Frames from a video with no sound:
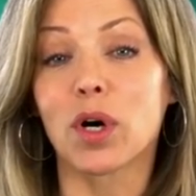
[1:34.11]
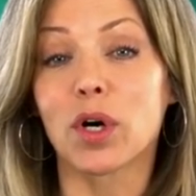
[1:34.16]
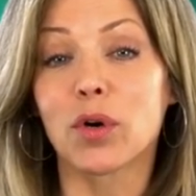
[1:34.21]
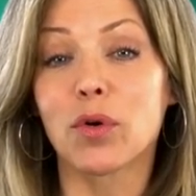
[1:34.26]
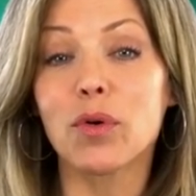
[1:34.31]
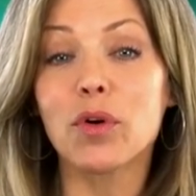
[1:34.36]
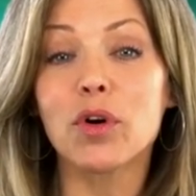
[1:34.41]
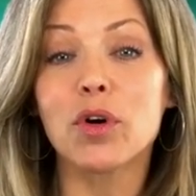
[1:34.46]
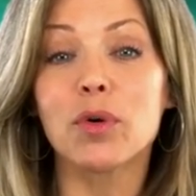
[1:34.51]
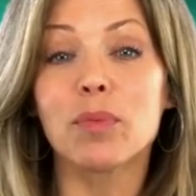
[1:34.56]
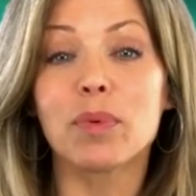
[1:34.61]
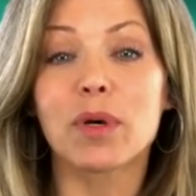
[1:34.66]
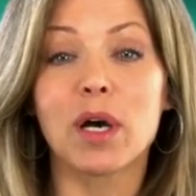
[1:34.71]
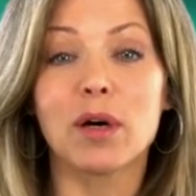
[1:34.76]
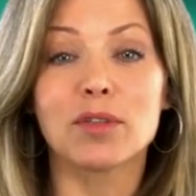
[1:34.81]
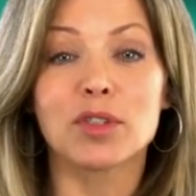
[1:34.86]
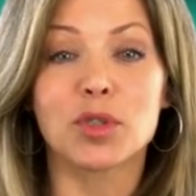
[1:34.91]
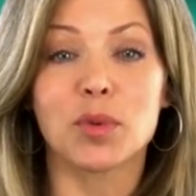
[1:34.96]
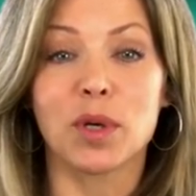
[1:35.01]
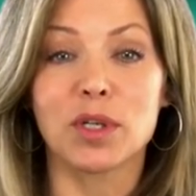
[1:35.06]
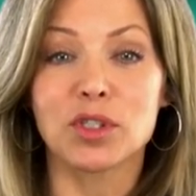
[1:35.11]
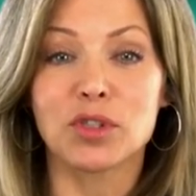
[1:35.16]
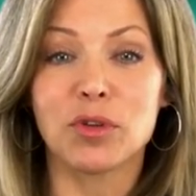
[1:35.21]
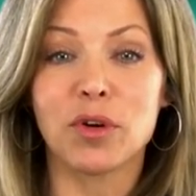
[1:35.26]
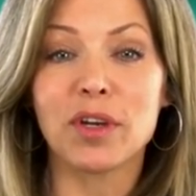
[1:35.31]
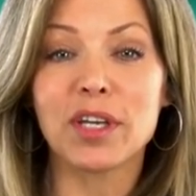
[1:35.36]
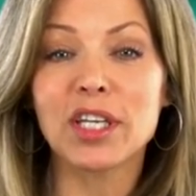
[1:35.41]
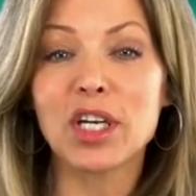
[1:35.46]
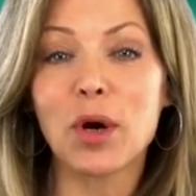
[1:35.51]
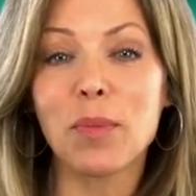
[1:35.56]
a group goes to
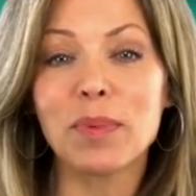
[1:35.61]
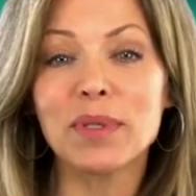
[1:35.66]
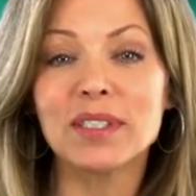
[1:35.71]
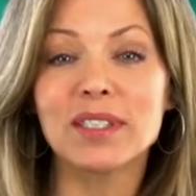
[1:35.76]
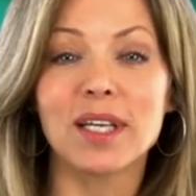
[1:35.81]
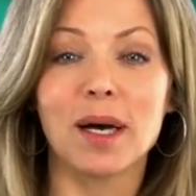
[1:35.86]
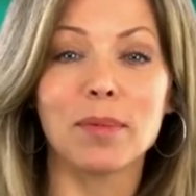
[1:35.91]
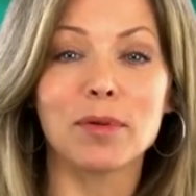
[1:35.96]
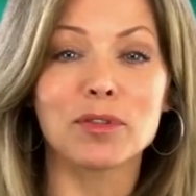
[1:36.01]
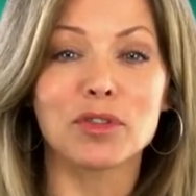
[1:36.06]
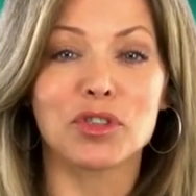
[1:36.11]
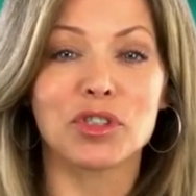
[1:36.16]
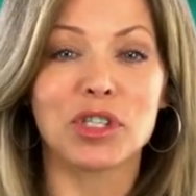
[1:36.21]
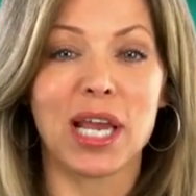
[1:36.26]
Australian Open doubles